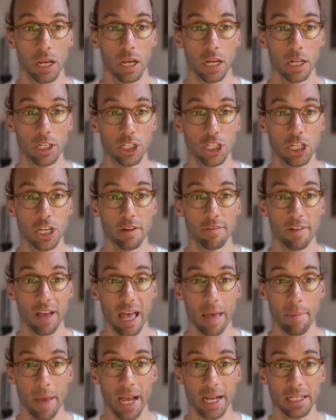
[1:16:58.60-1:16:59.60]
g of
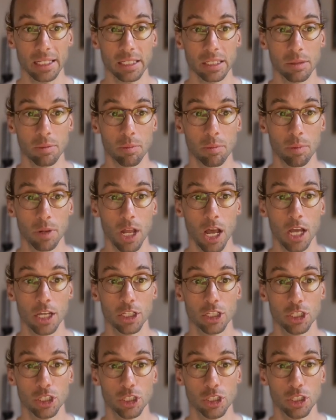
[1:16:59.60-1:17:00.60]
mx plus
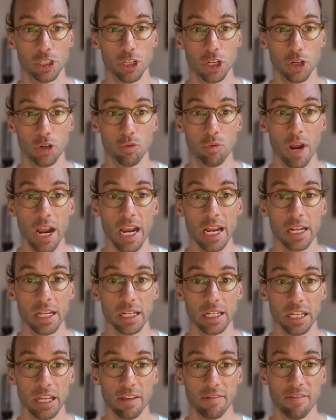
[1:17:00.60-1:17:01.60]
the gradient
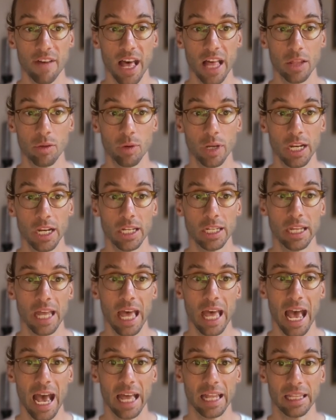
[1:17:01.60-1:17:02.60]
evaluated
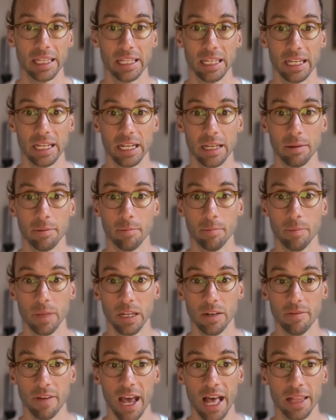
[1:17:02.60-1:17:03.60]
at the mean
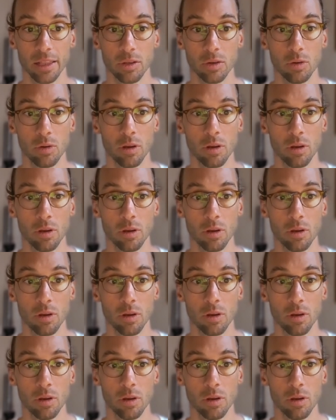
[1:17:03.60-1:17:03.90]
value